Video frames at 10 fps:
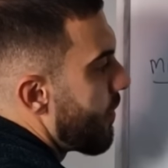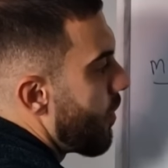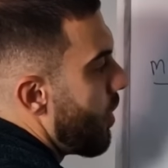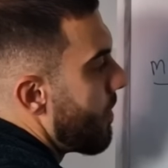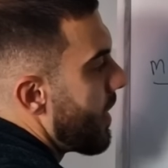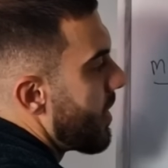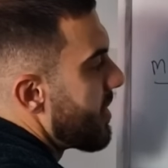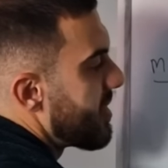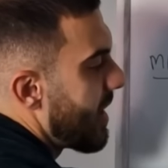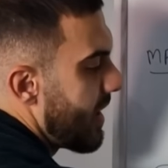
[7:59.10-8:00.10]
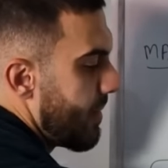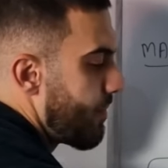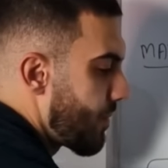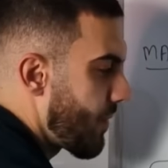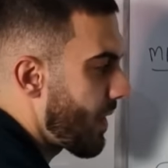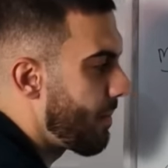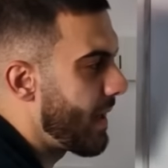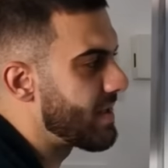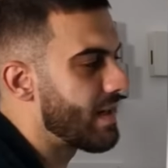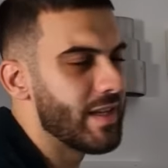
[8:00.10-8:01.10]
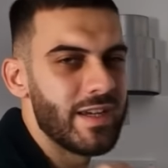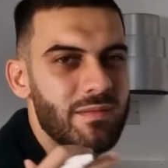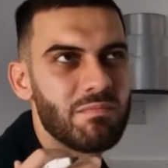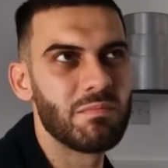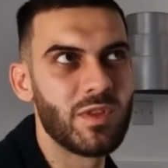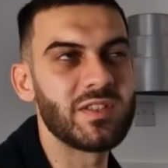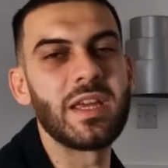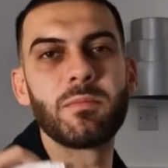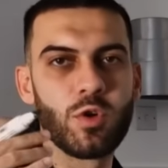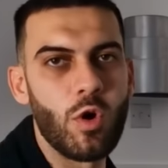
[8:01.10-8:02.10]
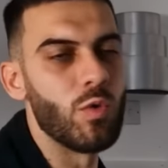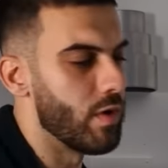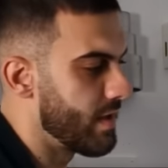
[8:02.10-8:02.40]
from basically the same goal,